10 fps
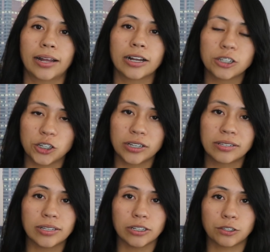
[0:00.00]

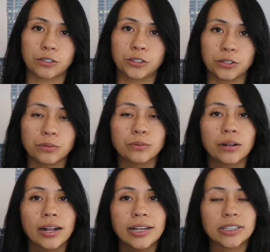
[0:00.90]
adjust it to
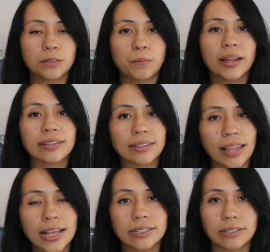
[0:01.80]
spend
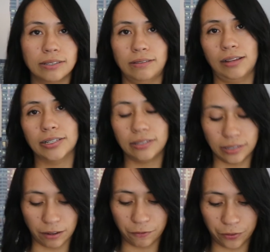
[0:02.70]
less and
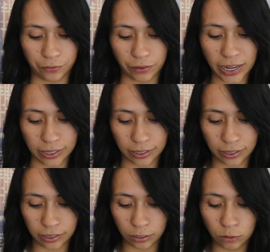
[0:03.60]
save the
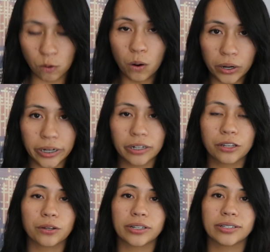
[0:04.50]
rest. Or
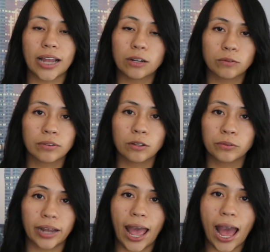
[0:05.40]
you could
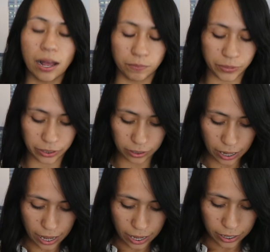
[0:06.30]
download apps
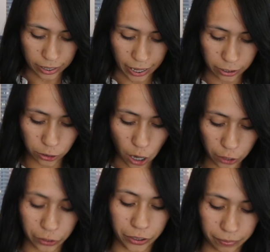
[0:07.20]
like
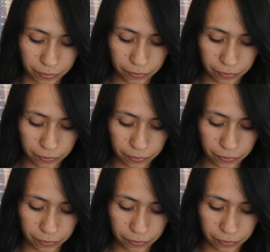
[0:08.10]
EverDollar.